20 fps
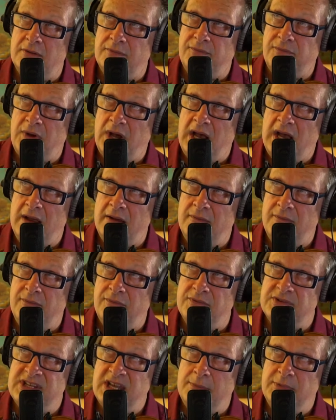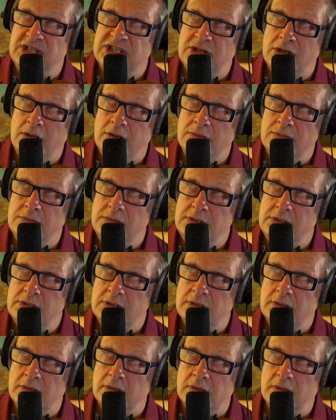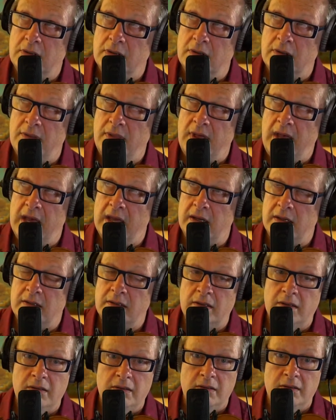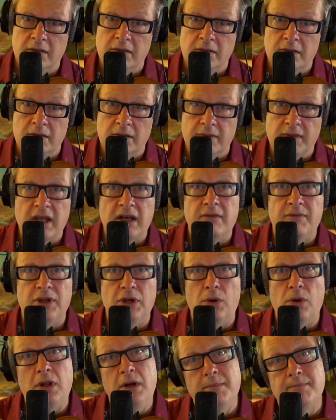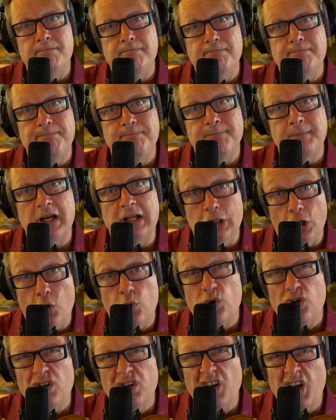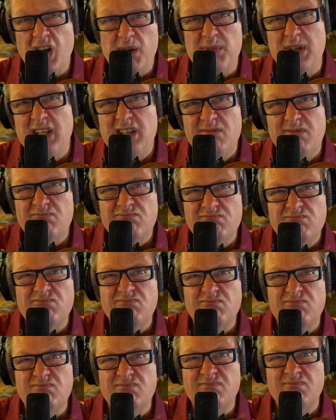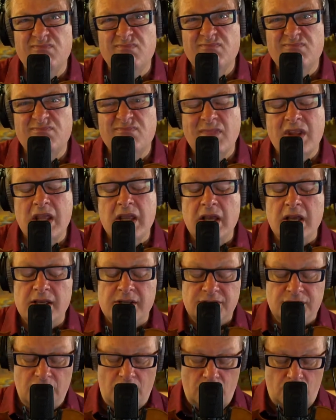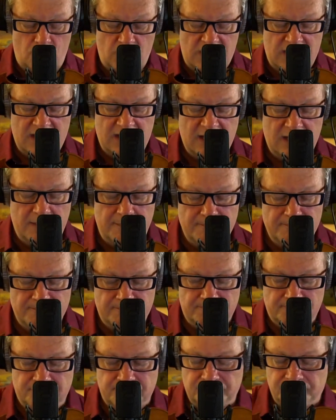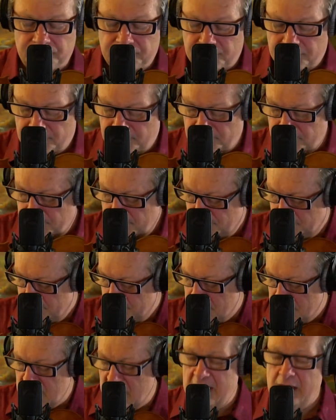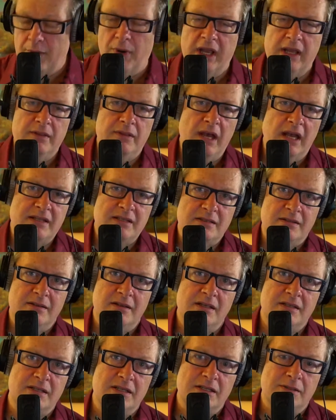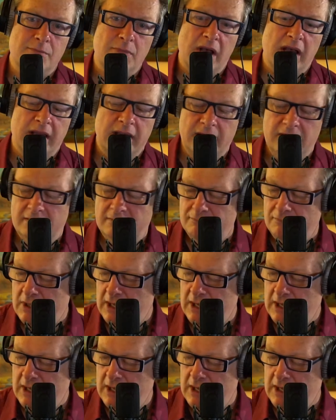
five semitones than a viola, lower, I mean. So anyway, this is my